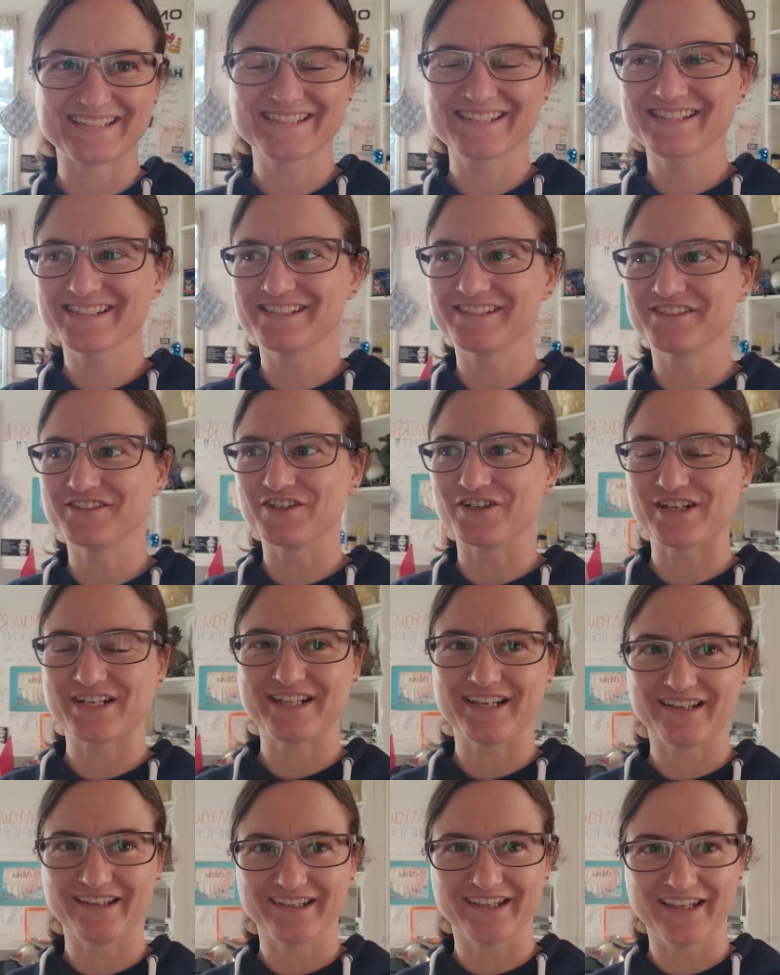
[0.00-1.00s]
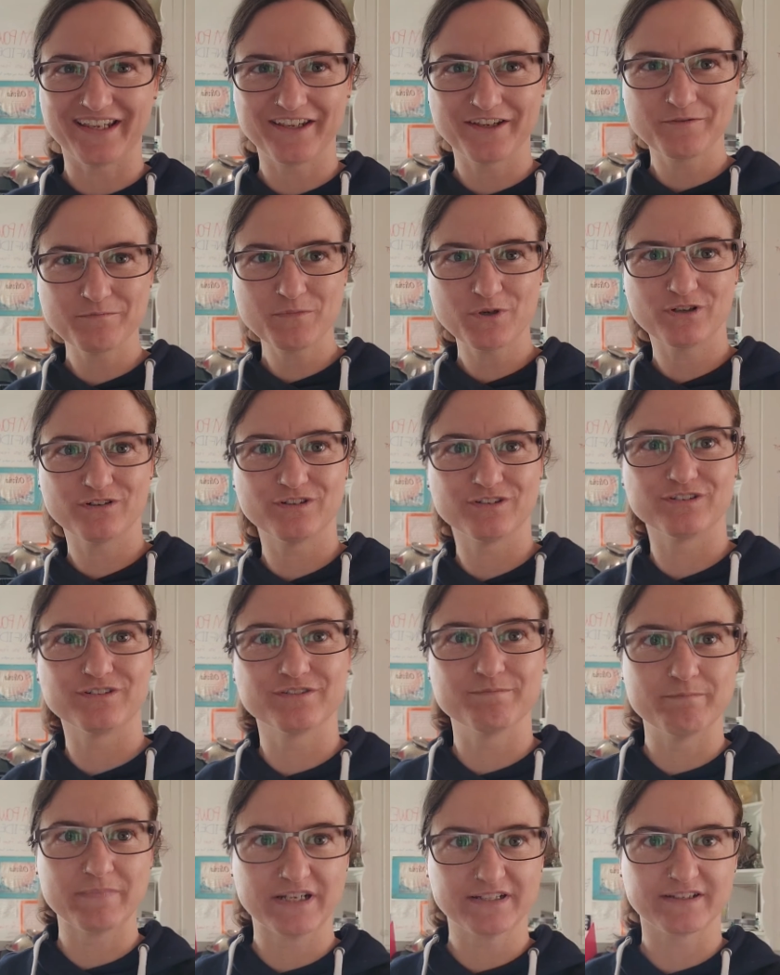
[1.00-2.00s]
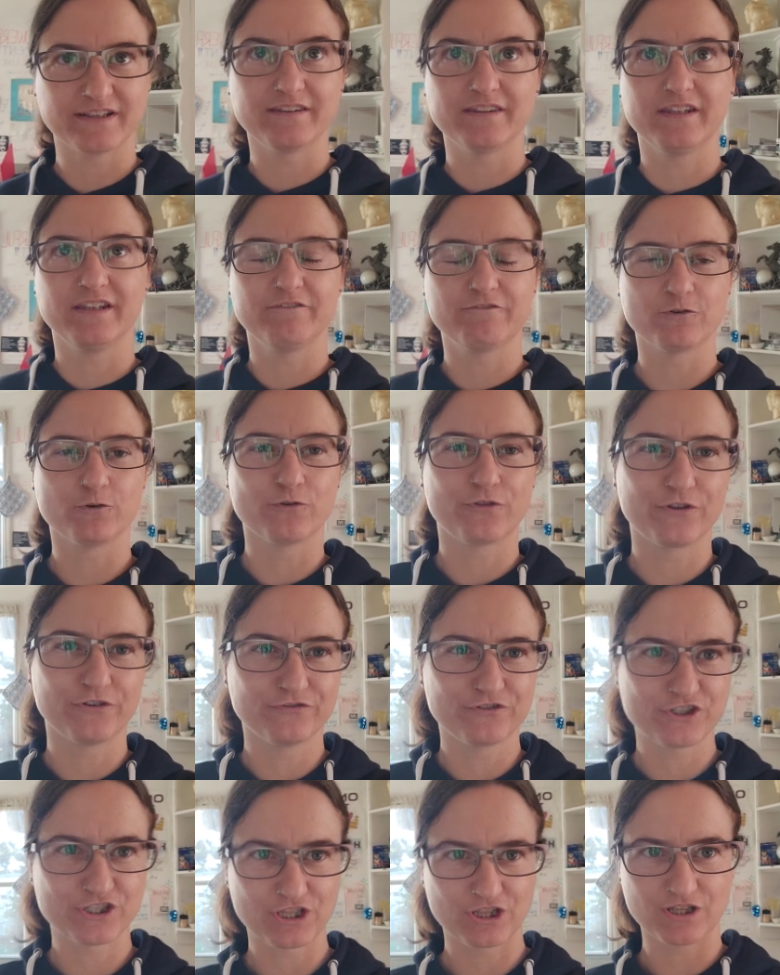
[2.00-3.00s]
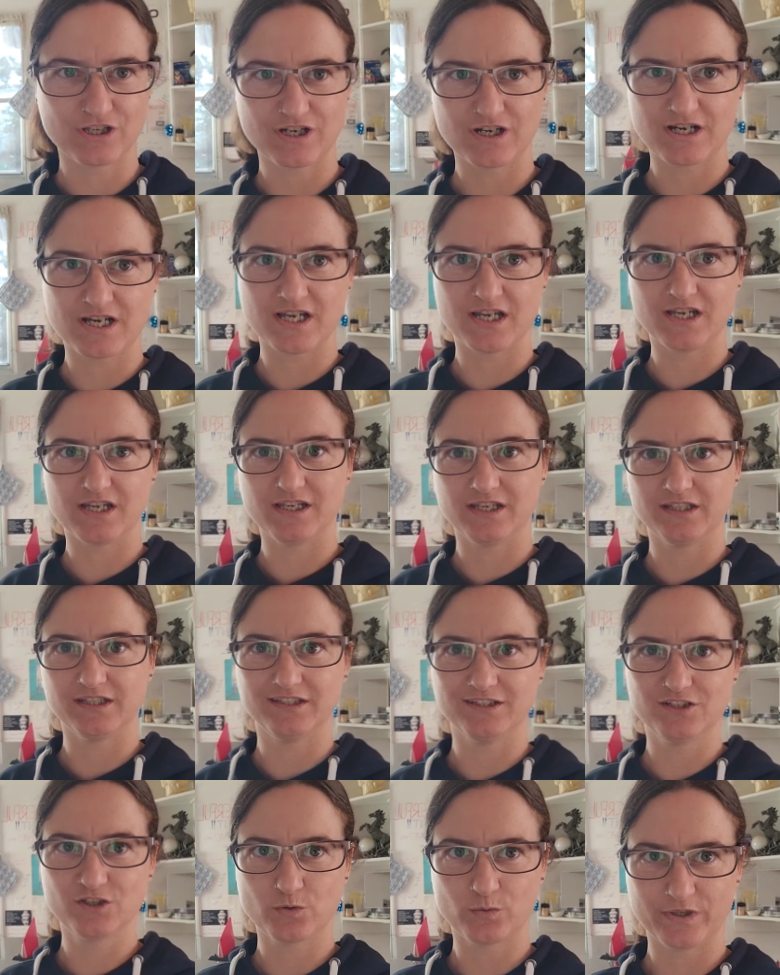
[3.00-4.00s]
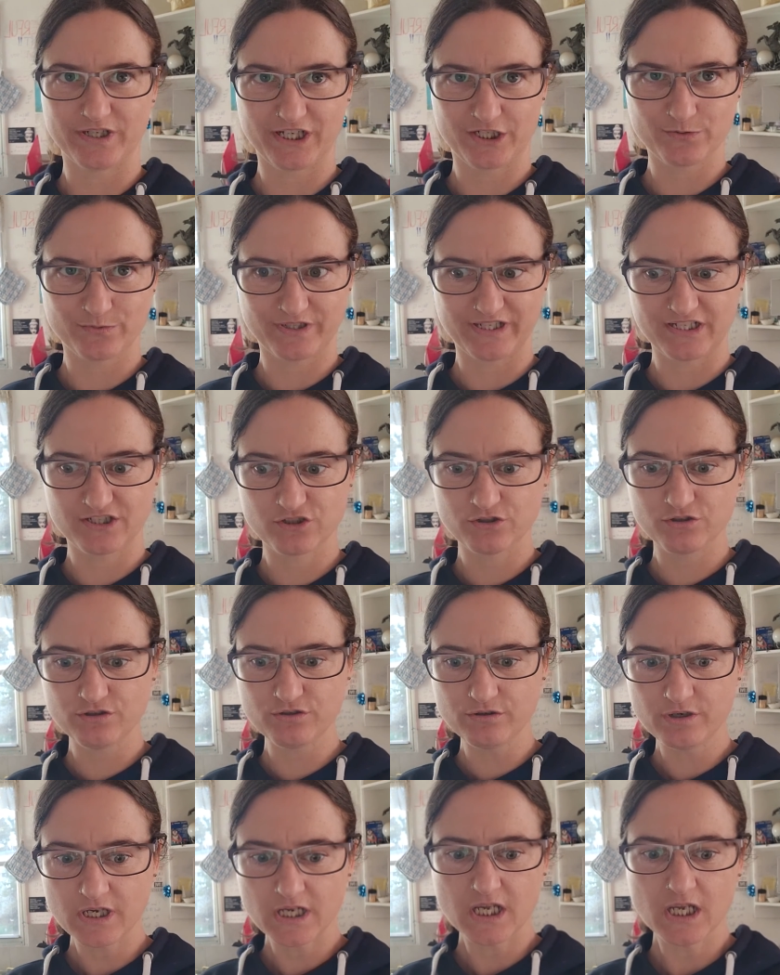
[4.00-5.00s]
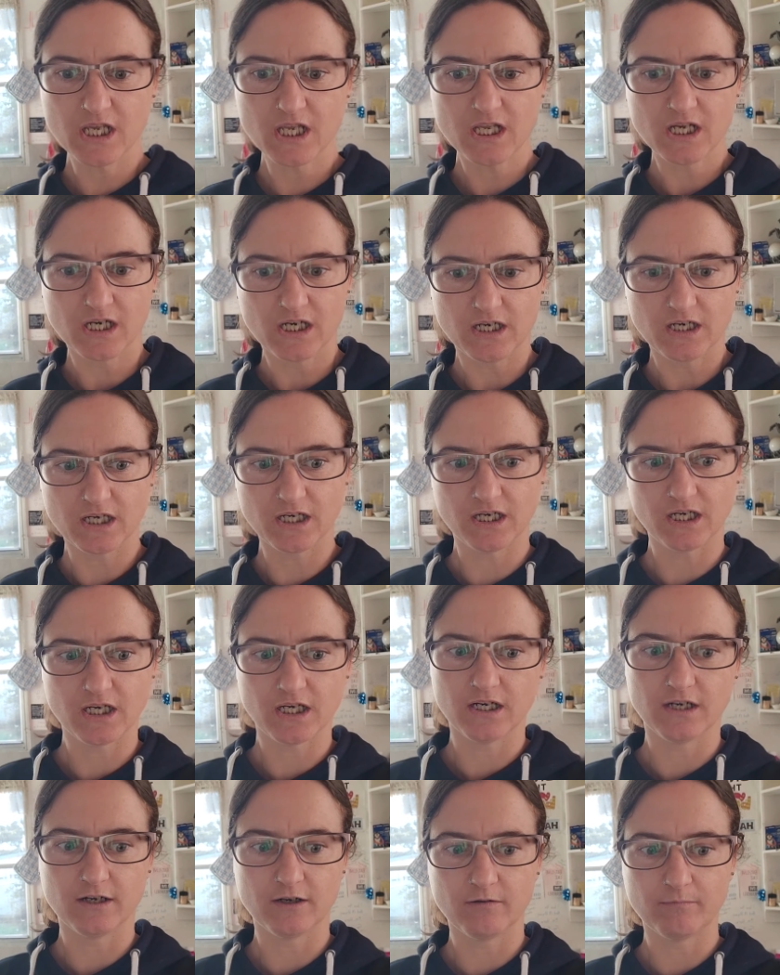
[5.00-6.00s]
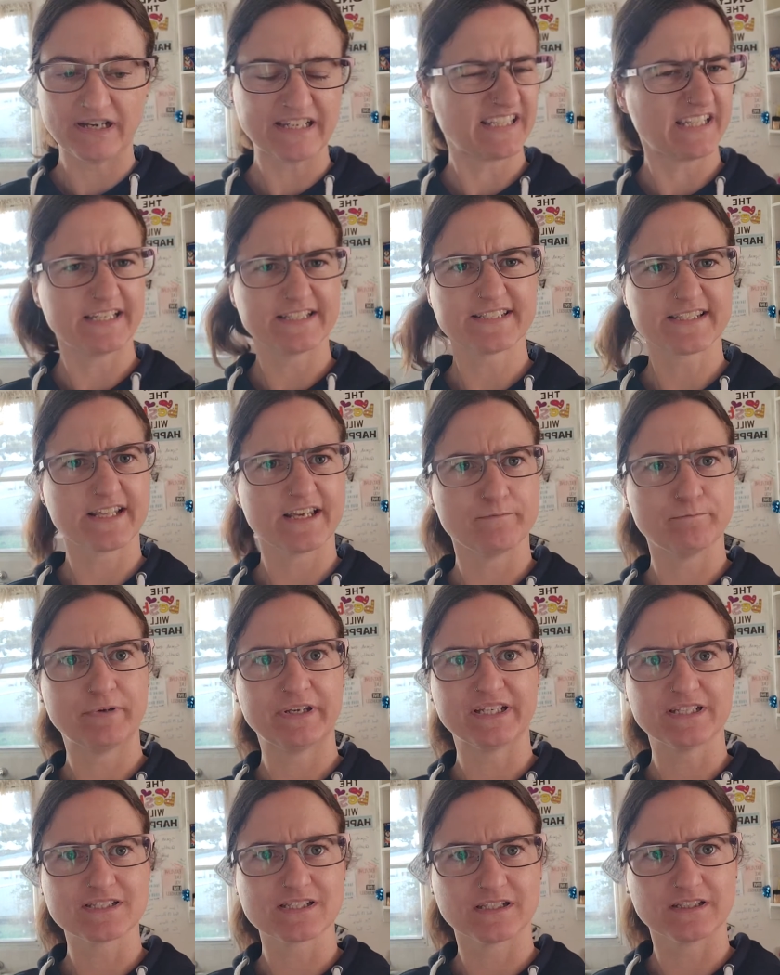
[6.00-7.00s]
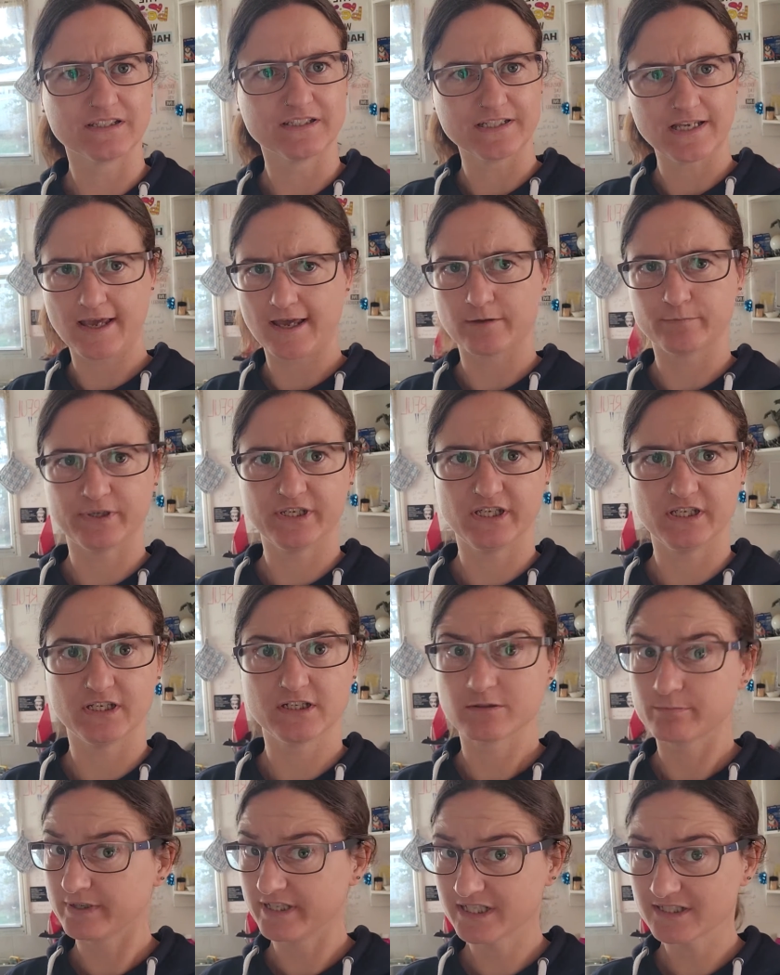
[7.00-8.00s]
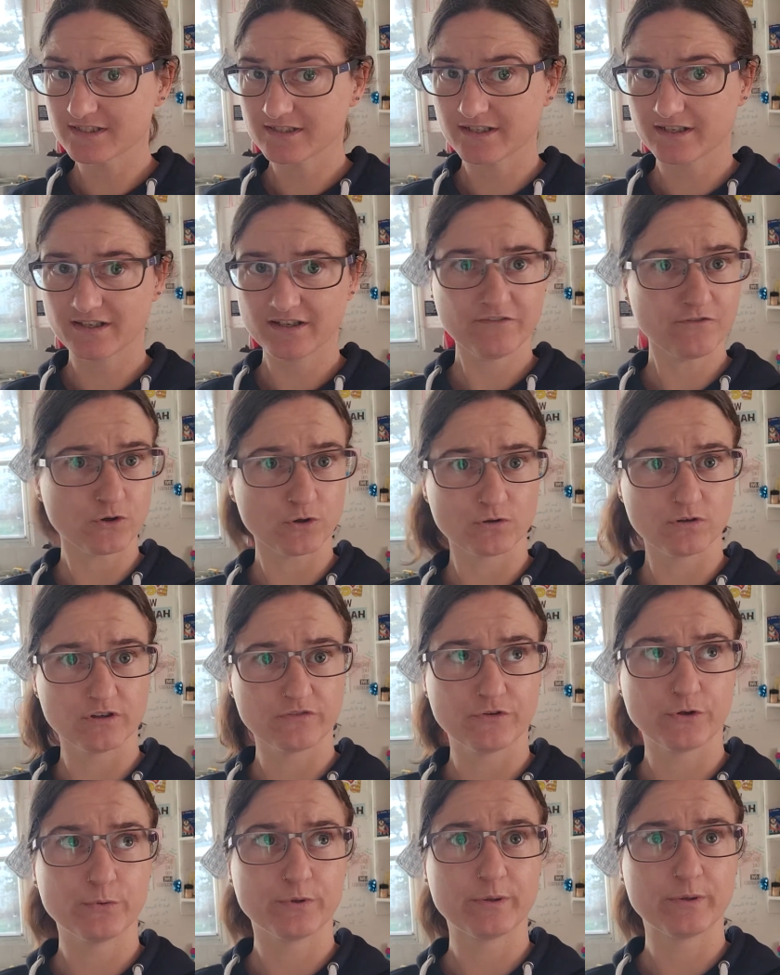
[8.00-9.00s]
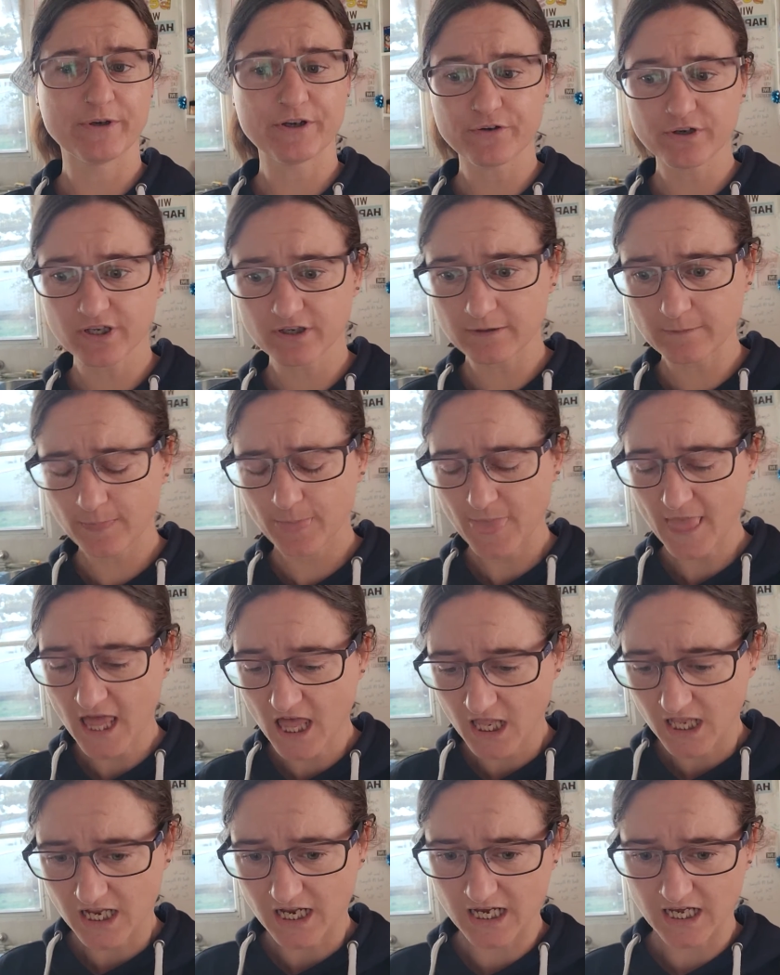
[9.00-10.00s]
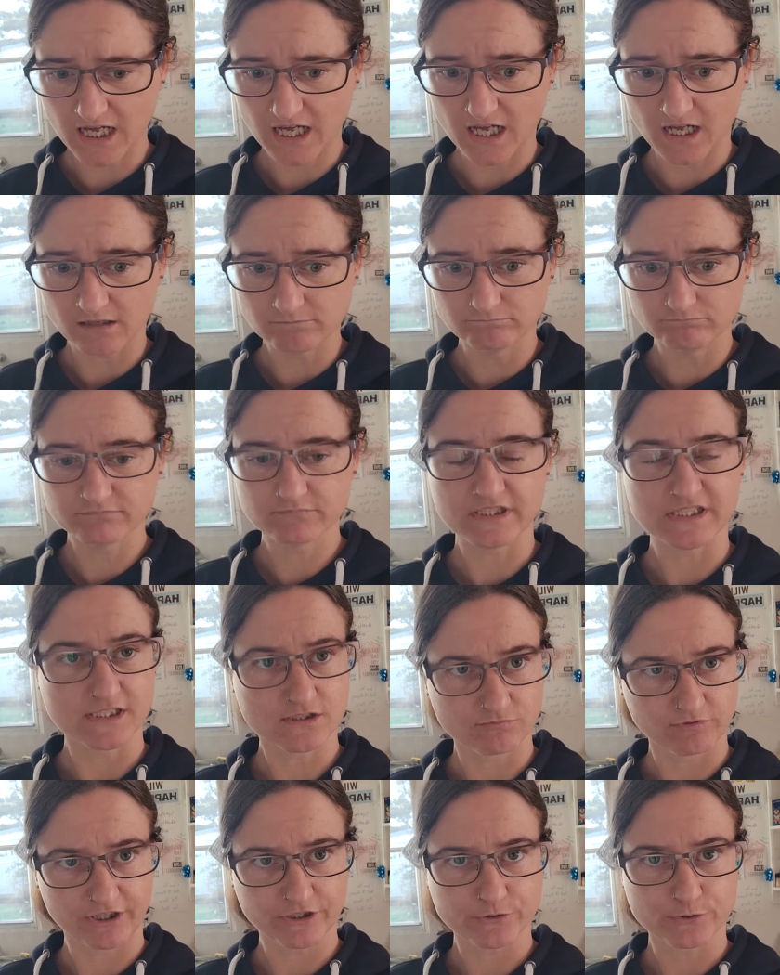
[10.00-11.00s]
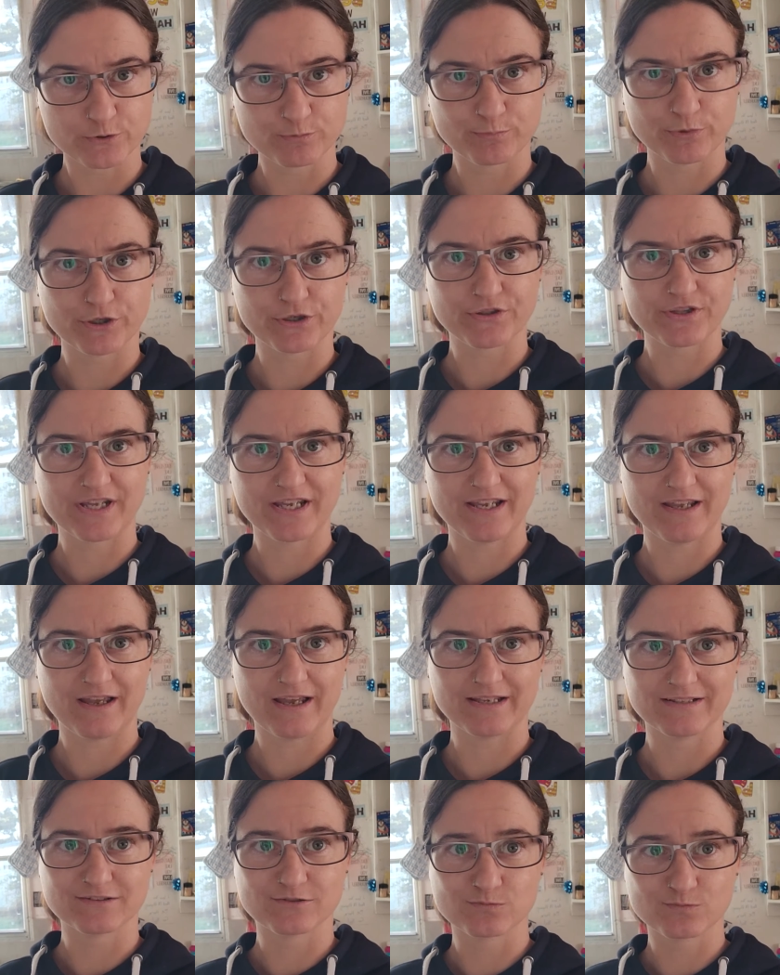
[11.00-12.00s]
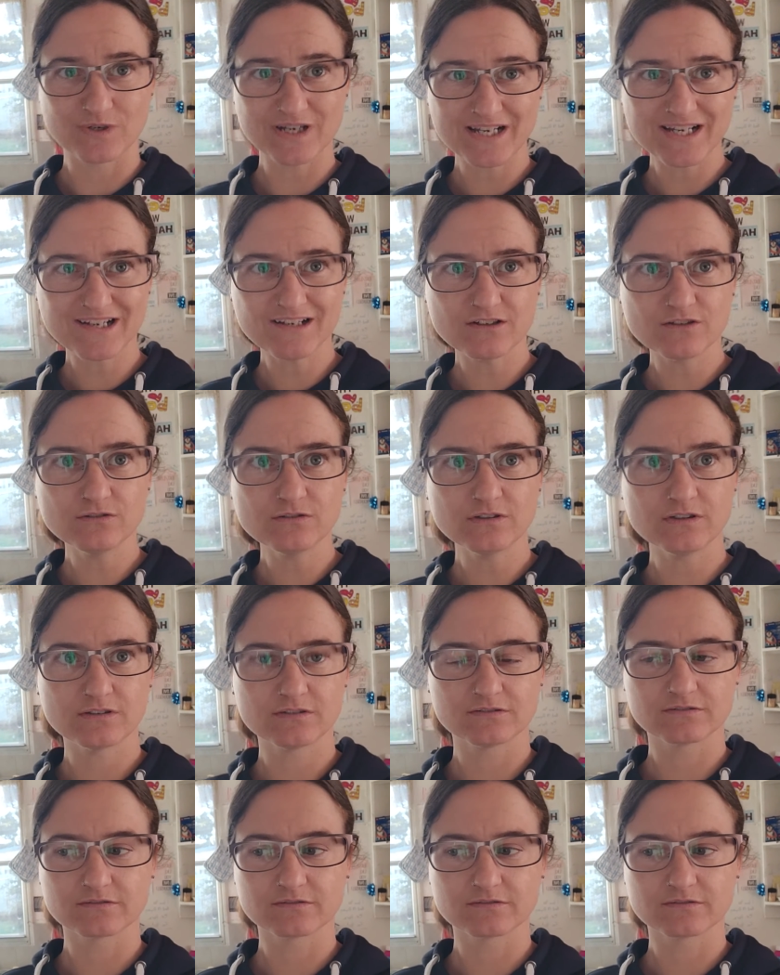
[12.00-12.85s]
It's 9 a.m. on Monday, the 4th of July 2022. Um, I guess that makes it happy Independence Day for all of you in America. Um, it's Rachel's birthday as well.